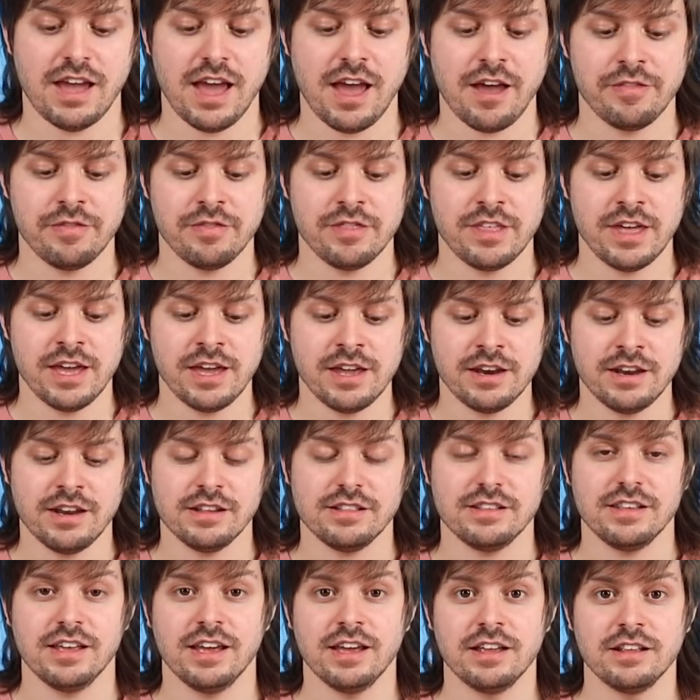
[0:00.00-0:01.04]
and then at
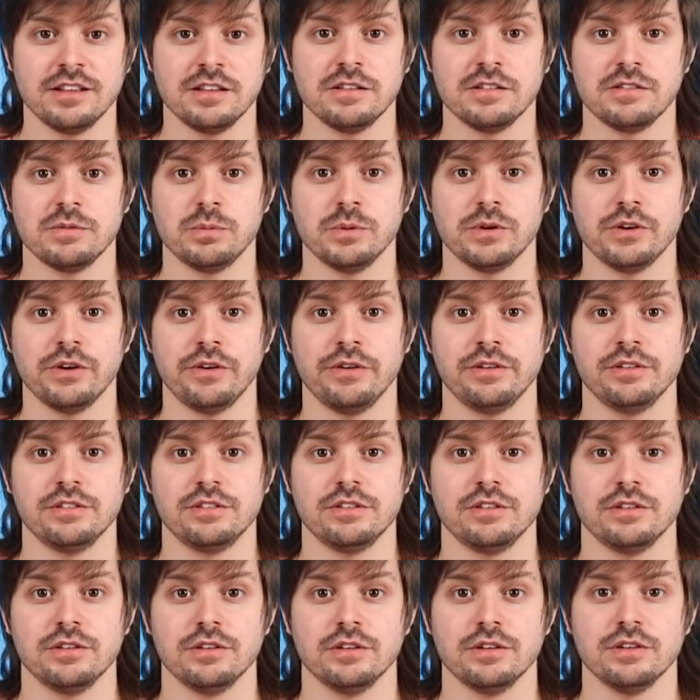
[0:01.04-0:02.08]
the end, we're going
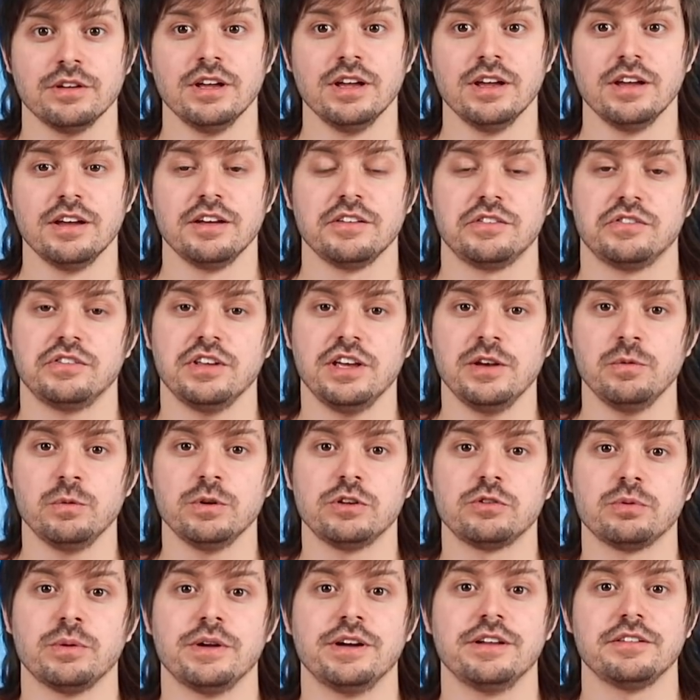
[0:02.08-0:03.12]
to see
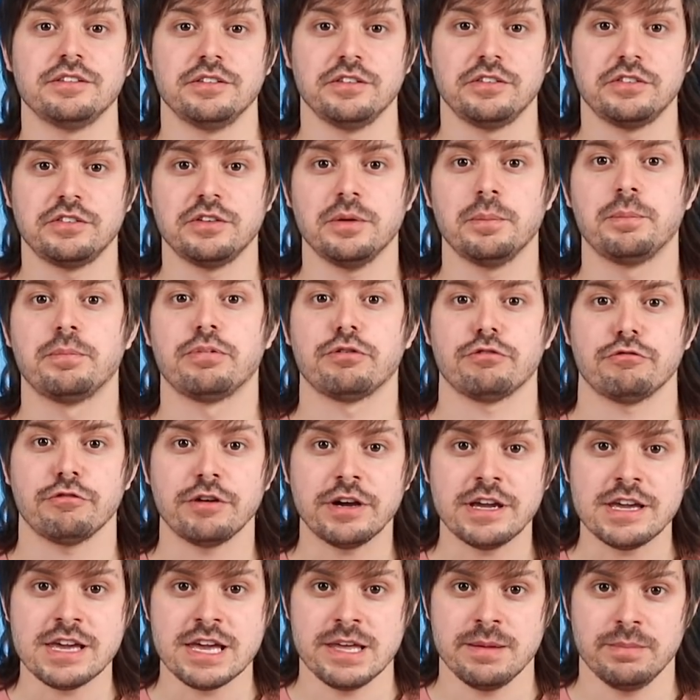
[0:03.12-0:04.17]
which one is the
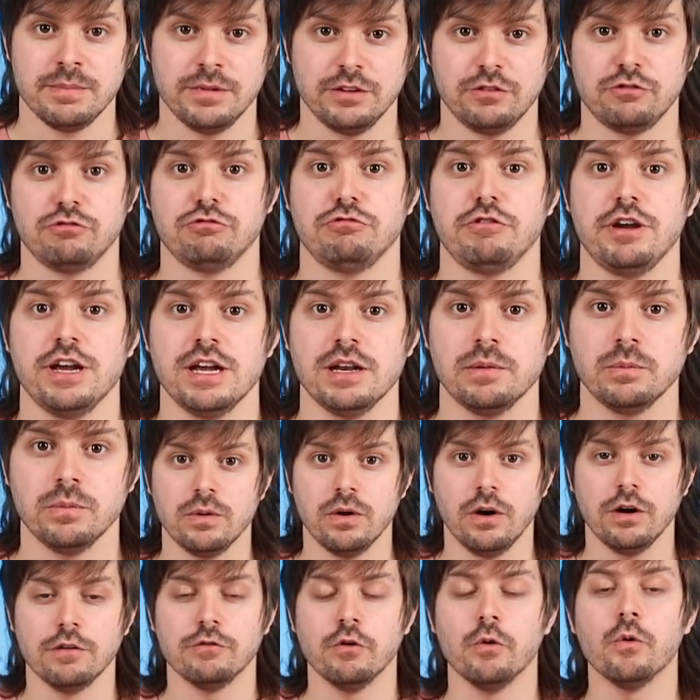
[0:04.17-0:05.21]
supreme treat
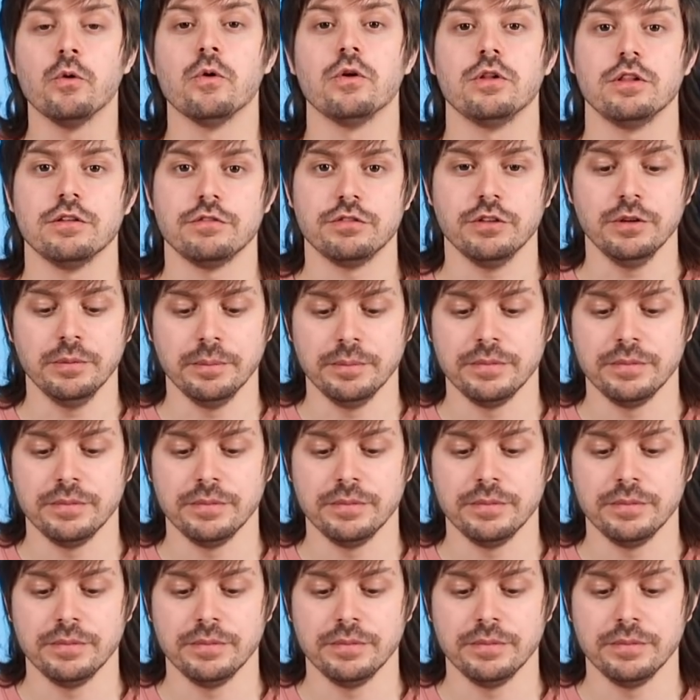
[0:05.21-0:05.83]
of all of them.